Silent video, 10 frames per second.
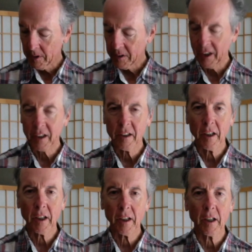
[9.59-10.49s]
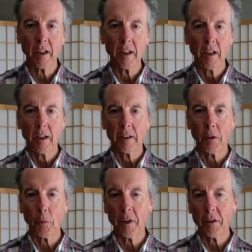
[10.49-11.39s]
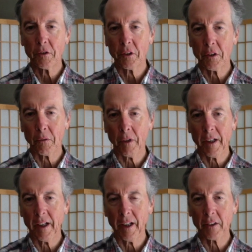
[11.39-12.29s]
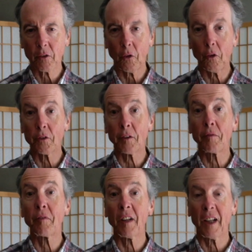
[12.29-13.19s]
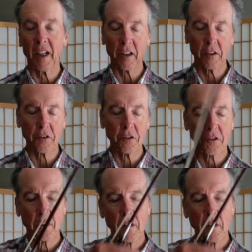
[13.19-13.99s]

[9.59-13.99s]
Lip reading: technique that we use in the right hand called the flex.